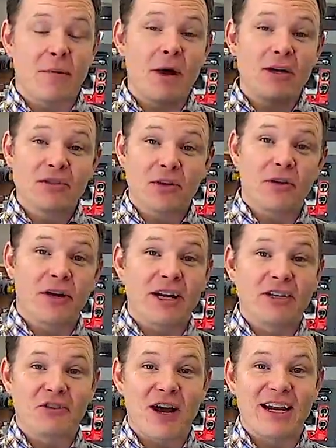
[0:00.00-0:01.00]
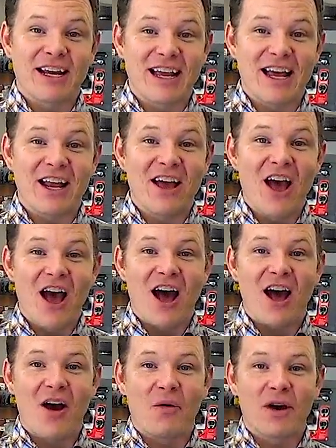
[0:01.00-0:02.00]
I'm also going to try to get
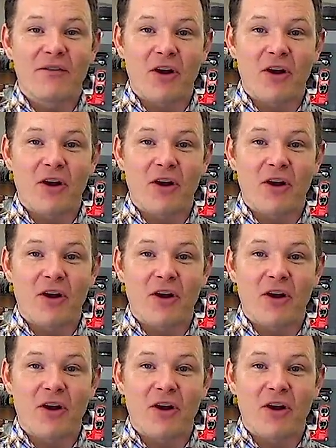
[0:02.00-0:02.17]
one